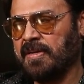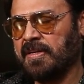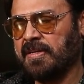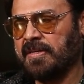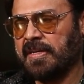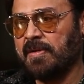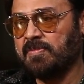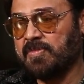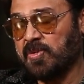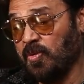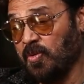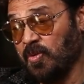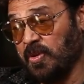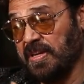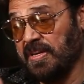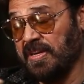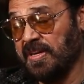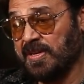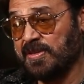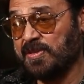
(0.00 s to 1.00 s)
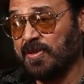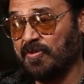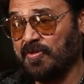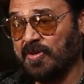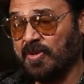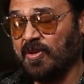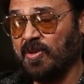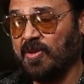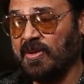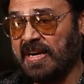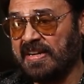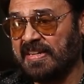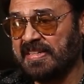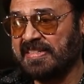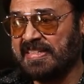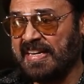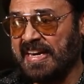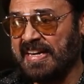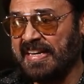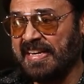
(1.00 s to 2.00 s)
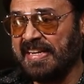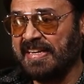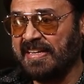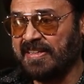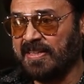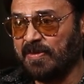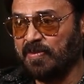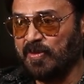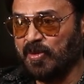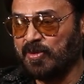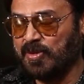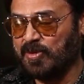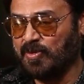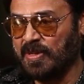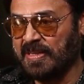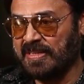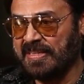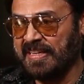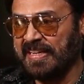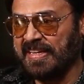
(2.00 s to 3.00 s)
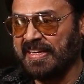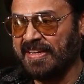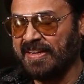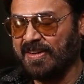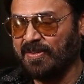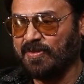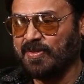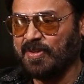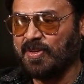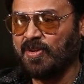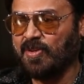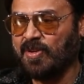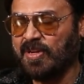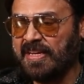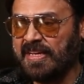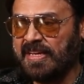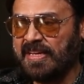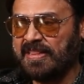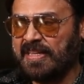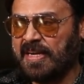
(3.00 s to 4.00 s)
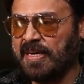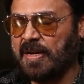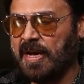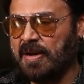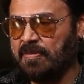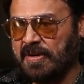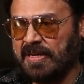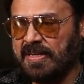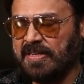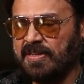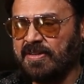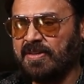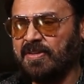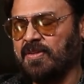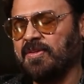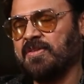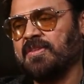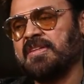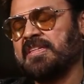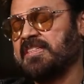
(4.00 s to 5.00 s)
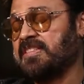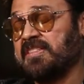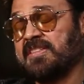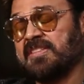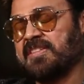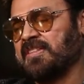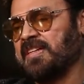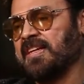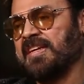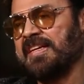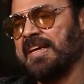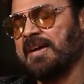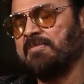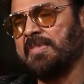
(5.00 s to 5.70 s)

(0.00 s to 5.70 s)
it comes over years of, you know, understanding that mutual thing of, you know, that Abba, you know, it's really